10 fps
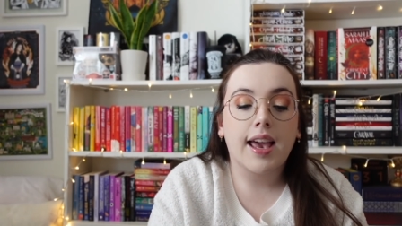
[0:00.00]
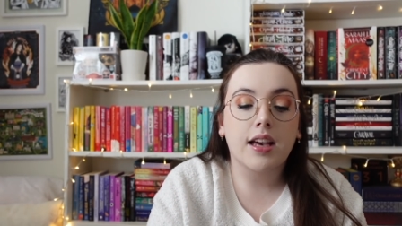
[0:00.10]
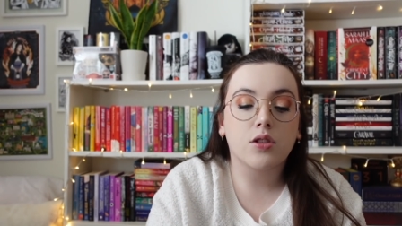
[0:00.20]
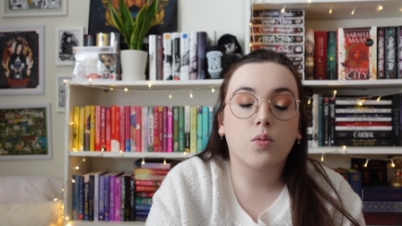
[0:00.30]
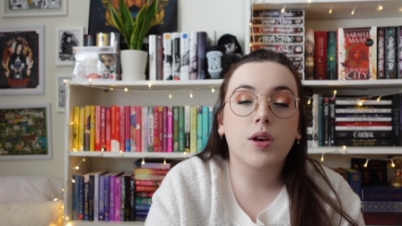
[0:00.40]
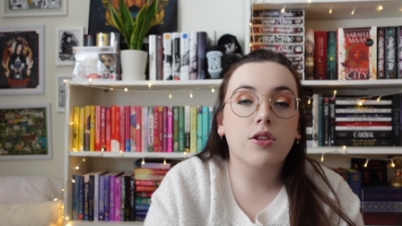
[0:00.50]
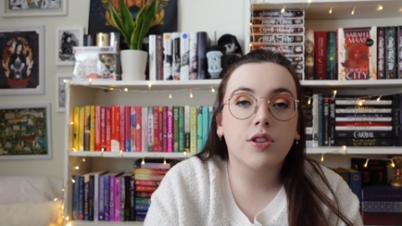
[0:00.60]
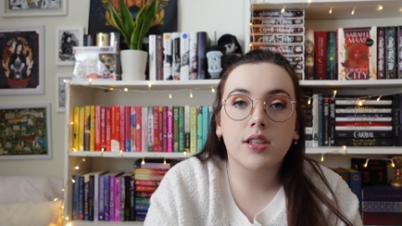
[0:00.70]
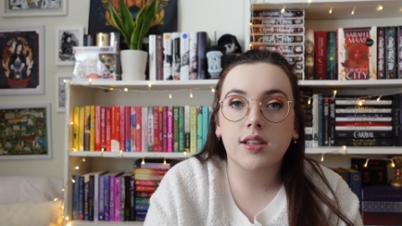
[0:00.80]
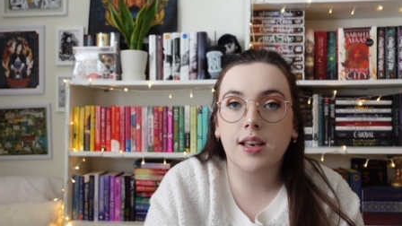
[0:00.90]
And we do
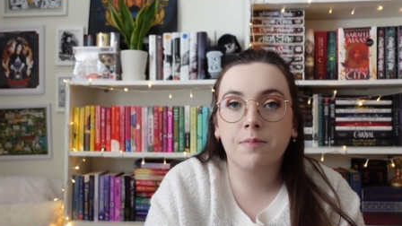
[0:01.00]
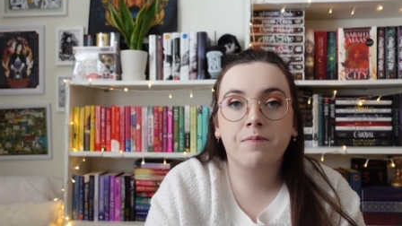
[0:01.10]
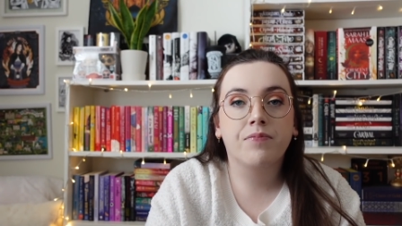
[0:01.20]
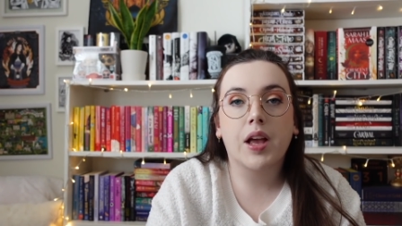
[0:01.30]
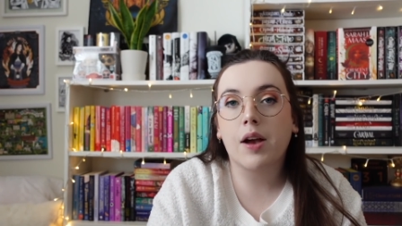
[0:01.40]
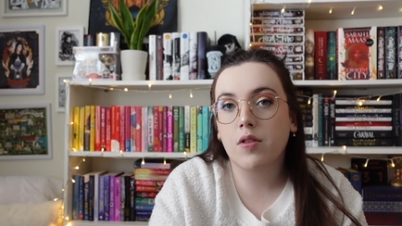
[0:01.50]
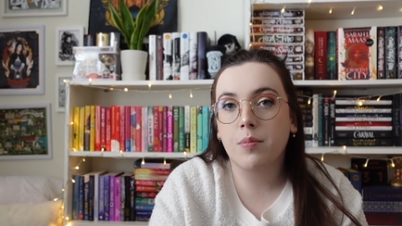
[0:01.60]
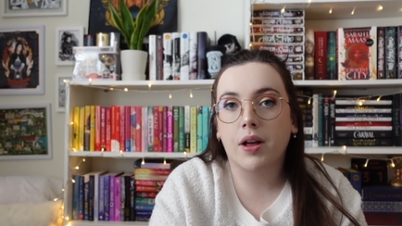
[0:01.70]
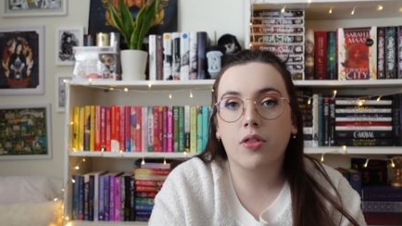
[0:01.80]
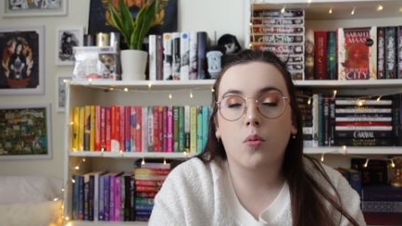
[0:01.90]
this thing every
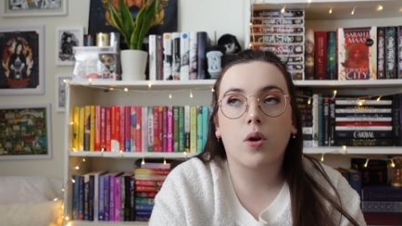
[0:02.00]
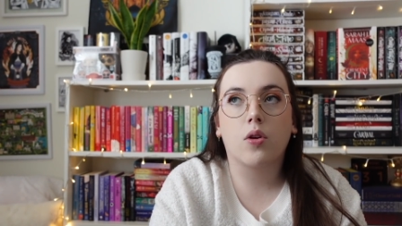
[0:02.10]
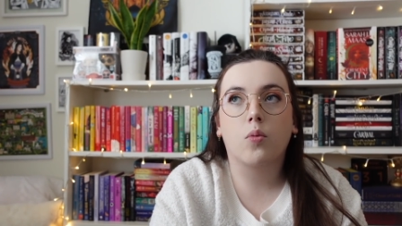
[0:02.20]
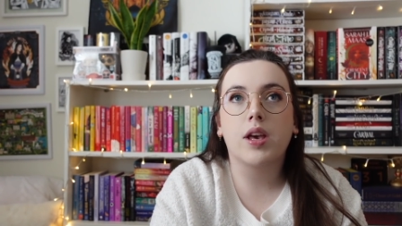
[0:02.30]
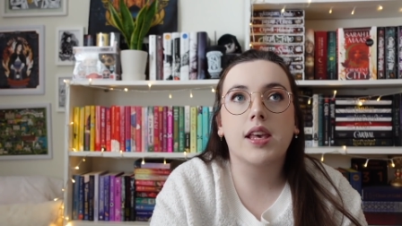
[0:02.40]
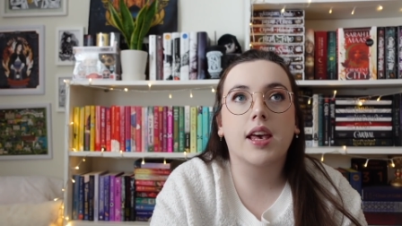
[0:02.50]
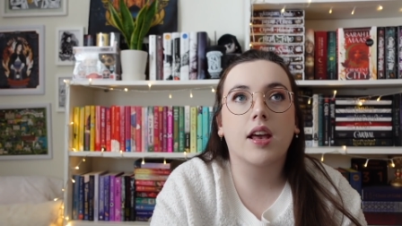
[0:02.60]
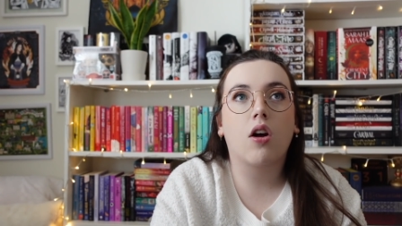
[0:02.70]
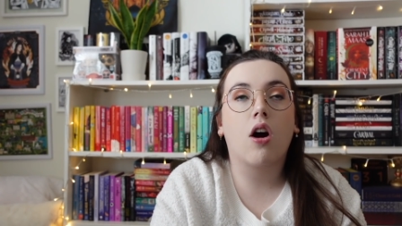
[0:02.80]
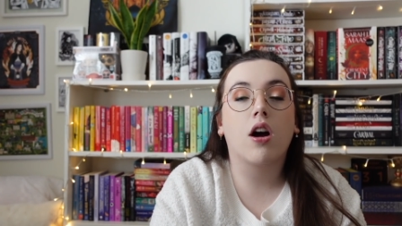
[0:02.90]
month where we
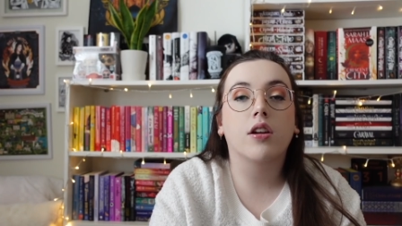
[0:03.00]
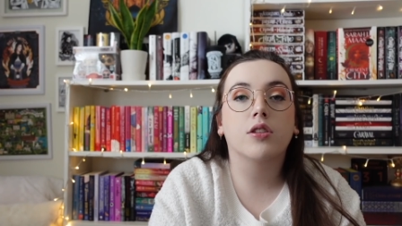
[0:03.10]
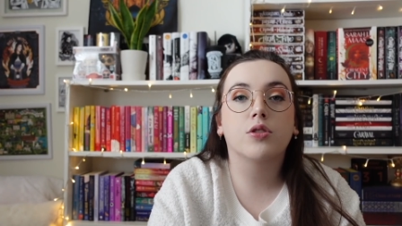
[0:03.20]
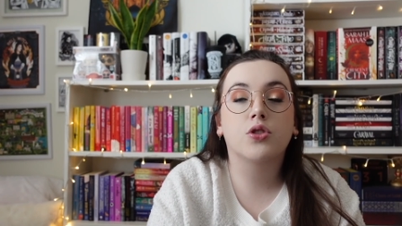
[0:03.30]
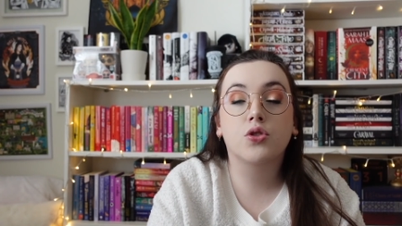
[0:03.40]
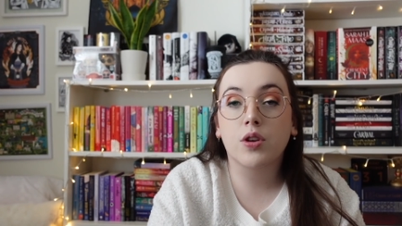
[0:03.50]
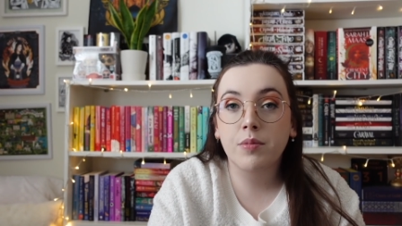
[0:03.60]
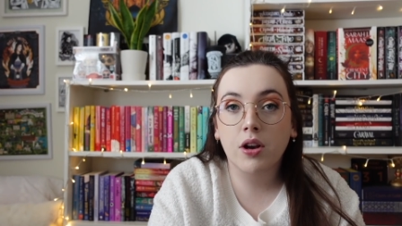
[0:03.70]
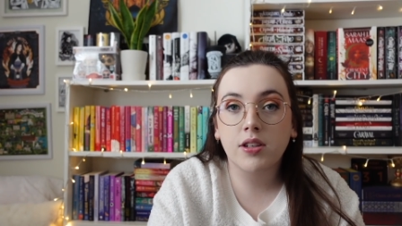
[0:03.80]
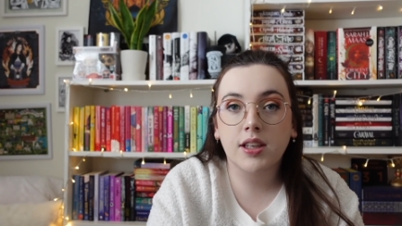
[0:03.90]
get on
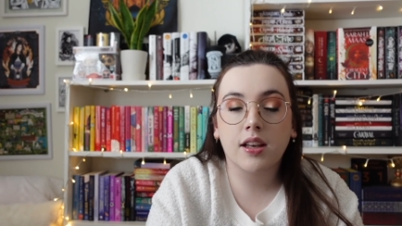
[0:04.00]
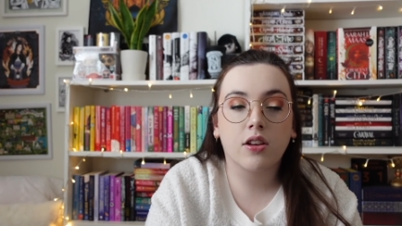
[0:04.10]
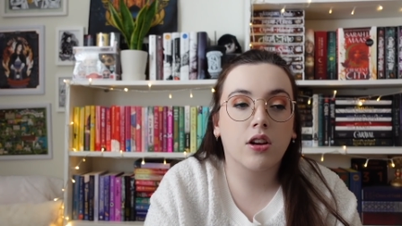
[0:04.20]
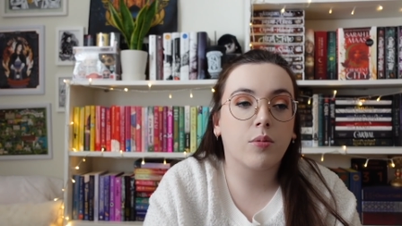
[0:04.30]
StreamYard together,